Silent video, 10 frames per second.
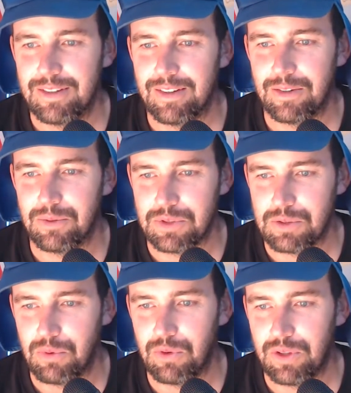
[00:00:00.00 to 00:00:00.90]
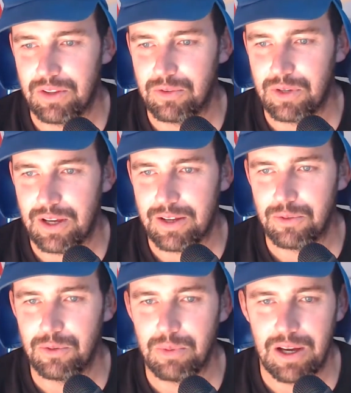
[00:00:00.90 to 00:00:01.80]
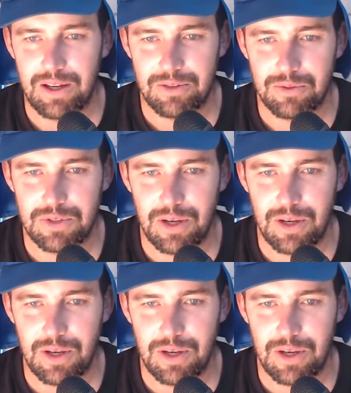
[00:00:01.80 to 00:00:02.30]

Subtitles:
I don't want to spoil. I thought I had all my articles